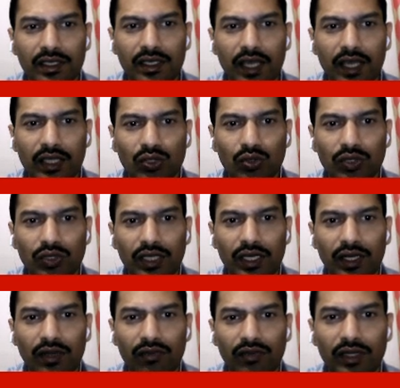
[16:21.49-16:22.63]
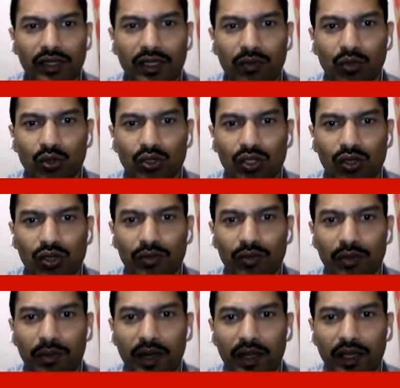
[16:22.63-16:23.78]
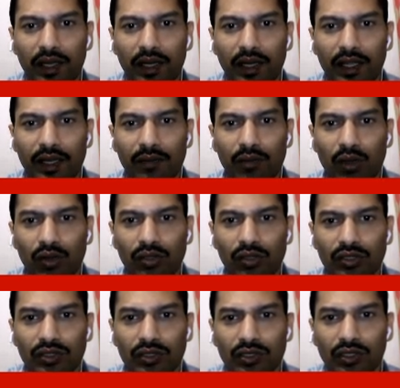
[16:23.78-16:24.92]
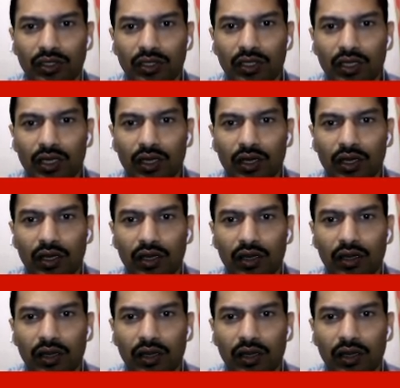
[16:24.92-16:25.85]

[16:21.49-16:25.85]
associated with the motion of the particle in box uh,